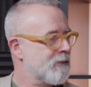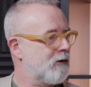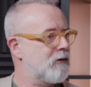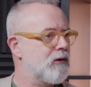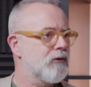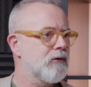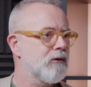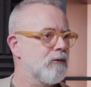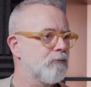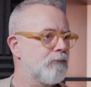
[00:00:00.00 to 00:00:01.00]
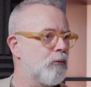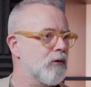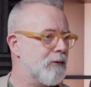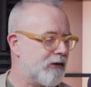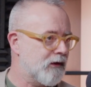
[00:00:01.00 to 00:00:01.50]
I'm like, but what
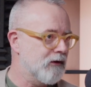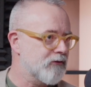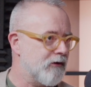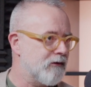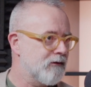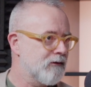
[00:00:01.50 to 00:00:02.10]
about the culture?